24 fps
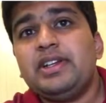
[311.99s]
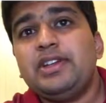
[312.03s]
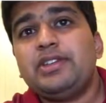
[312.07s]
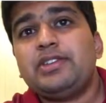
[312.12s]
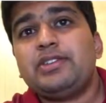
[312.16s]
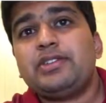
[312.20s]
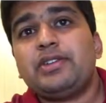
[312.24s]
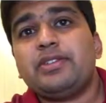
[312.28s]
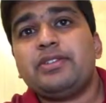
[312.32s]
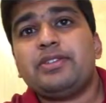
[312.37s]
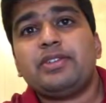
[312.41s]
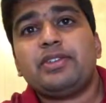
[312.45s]

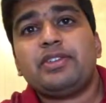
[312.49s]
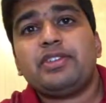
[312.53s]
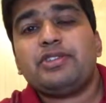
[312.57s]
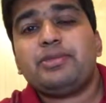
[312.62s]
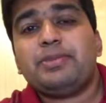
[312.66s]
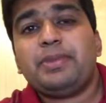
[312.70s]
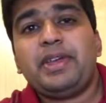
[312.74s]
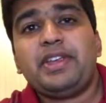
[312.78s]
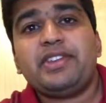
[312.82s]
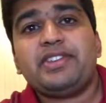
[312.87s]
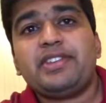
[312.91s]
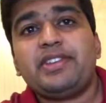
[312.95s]
So for a
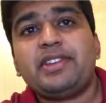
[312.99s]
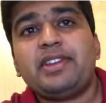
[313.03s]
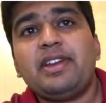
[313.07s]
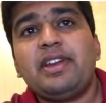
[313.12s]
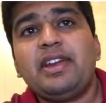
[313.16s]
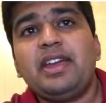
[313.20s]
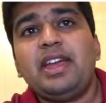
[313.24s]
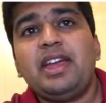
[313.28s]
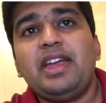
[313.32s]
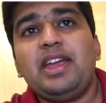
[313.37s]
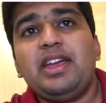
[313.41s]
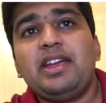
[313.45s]
Space
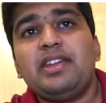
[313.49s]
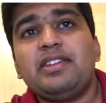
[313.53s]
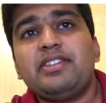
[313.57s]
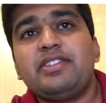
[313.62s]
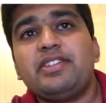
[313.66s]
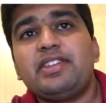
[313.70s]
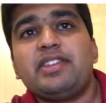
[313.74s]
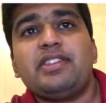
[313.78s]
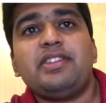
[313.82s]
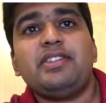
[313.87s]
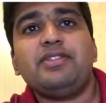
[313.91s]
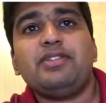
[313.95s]
Gray
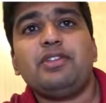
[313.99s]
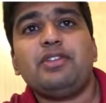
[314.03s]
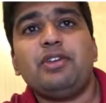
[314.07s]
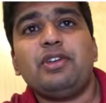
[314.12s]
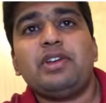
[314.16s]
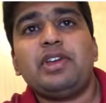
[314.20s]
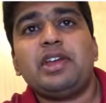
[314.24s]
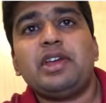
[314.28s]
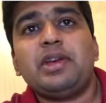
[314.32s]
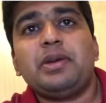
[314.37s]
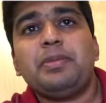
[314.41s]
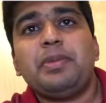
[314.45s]
64
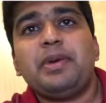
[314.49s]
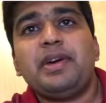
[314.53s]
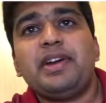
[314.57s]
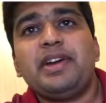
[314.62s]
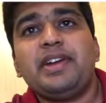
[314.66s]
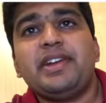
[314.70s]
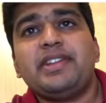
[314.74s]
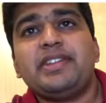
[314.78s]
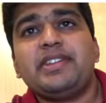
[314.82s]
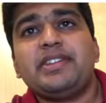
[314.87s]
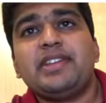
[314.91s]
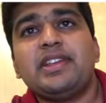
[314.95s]

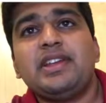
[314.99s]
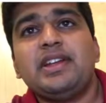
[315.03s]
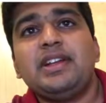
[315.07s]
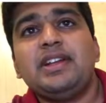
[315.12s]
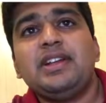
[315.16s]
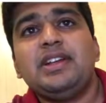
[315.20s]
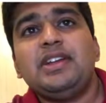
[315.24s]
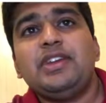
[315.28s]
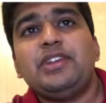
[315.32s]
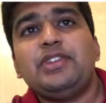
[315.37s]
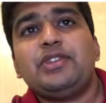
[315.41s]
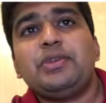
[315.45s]
gigabytes,
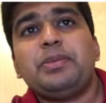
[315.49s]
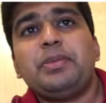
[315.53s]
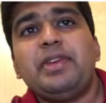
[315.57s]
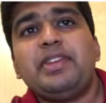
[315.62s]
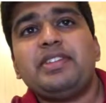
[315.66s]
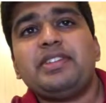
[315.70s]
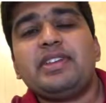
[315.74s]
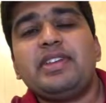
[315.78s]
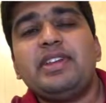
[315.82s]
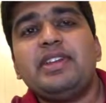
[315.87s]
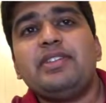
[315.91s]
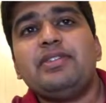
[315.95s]
so
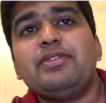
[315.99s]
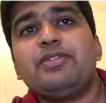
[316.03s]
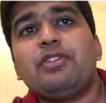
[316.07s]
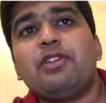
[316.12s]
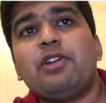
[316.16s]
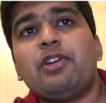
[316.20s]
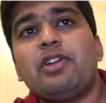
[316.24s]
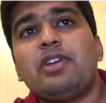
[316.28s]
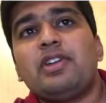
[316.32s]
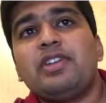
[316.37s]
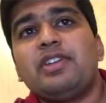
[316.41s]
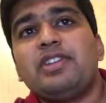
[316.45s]
basically
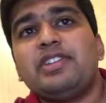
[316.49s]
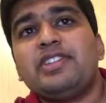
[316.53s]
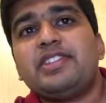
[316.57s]
for